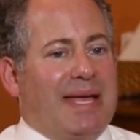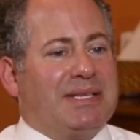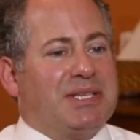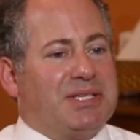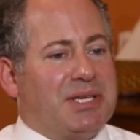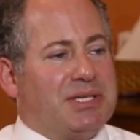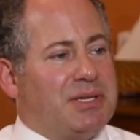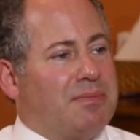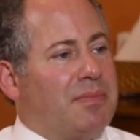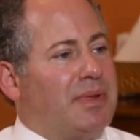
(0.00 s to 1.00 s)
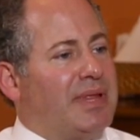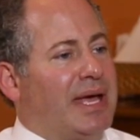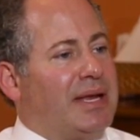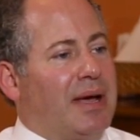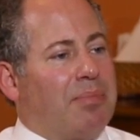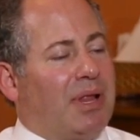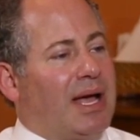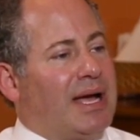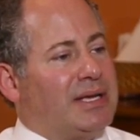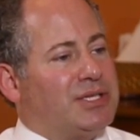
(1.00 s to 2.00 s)
It's a system that
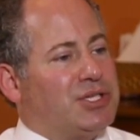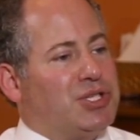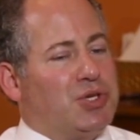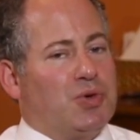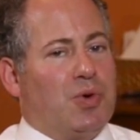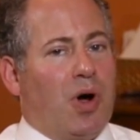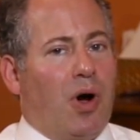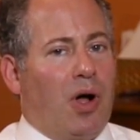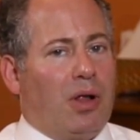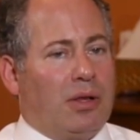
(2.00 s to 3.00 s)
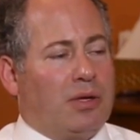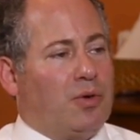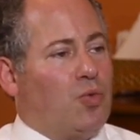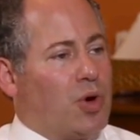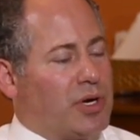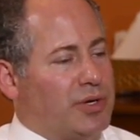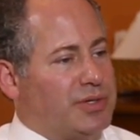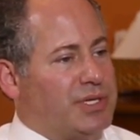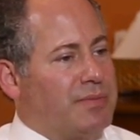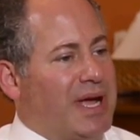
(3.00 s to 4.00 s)
applies to all
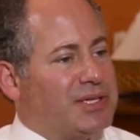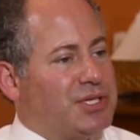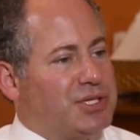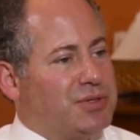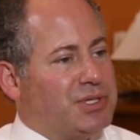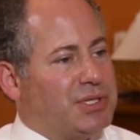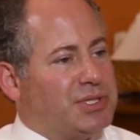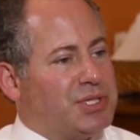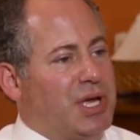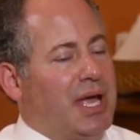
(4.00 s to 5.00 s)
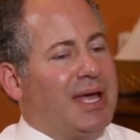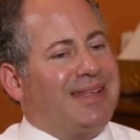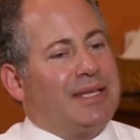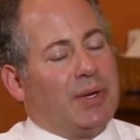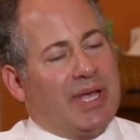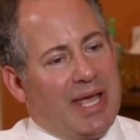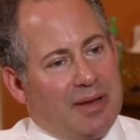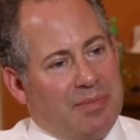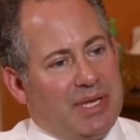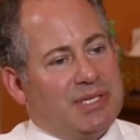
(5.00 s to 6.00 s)
workers in Massachusetts. There
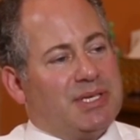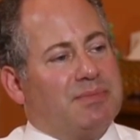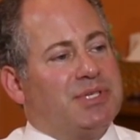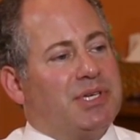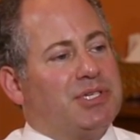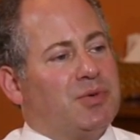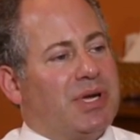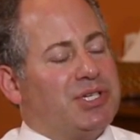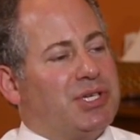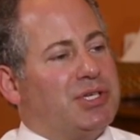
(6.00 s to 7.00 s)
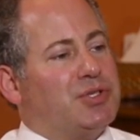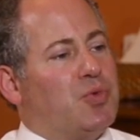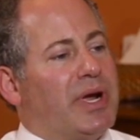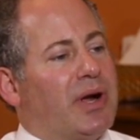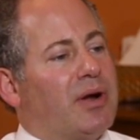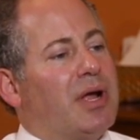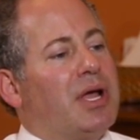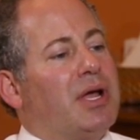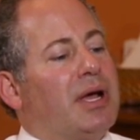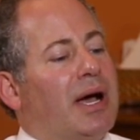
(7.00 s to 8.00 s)
can be some situations where
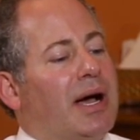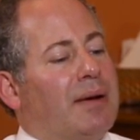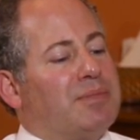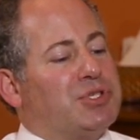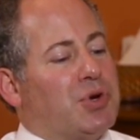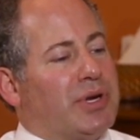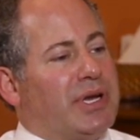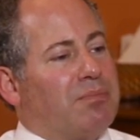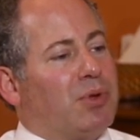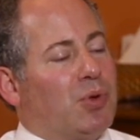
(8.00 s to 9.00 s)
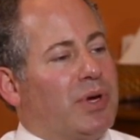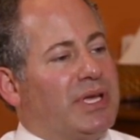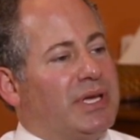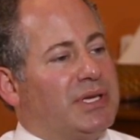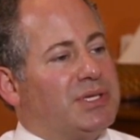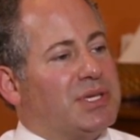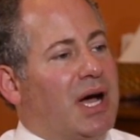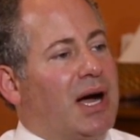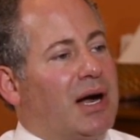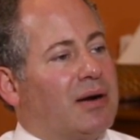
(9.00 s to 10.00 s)
certain employees
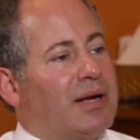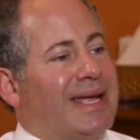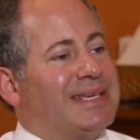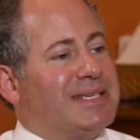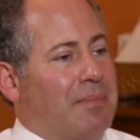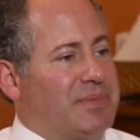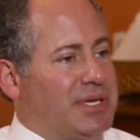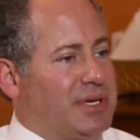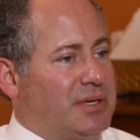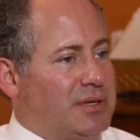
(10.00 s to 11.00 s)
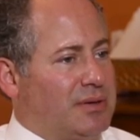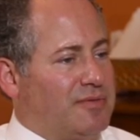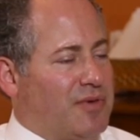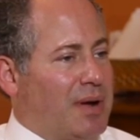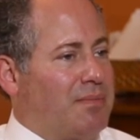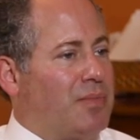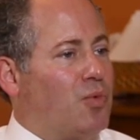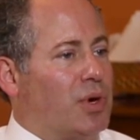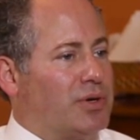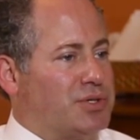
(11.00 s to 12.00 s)
are exempted from
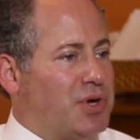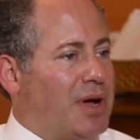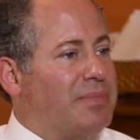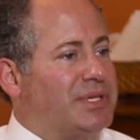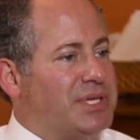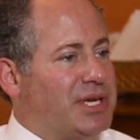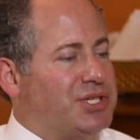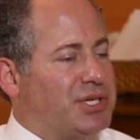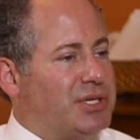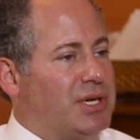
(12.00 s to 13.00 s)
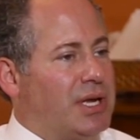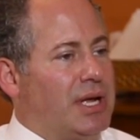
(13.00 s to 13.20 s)
workers' compensation,